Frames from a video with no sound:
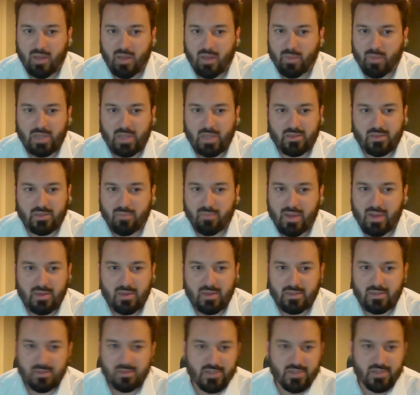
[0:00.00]
I'm not
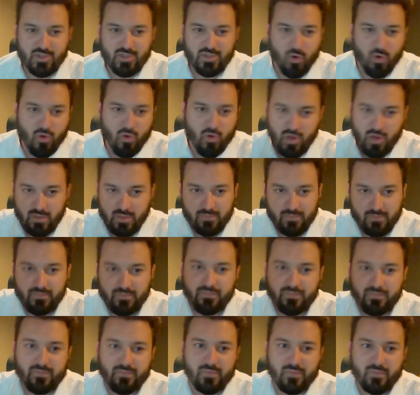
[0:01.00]
demanding to start at,
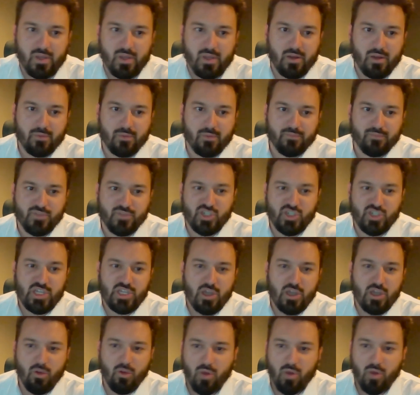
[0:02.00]

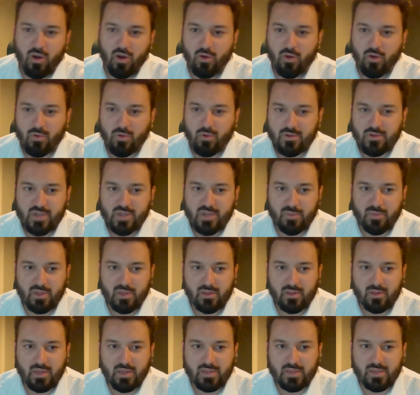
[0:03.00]
COO or
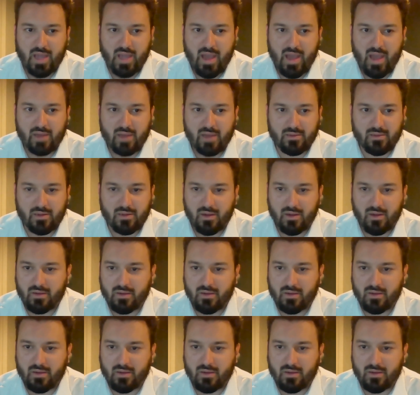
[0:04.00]
something like that.